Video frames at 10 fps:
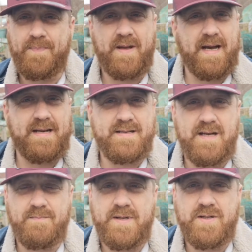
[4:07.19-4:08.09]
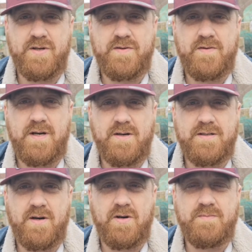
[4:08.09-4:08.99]
Again, it's not been touched for a long
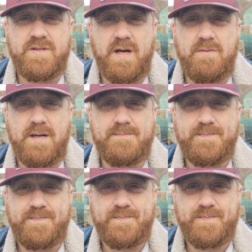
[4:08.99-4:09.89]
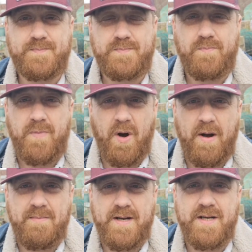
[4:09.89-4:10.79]
time, so
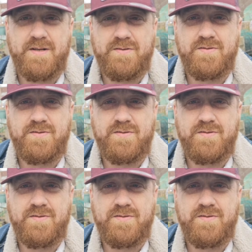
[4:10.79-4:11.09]
I am going to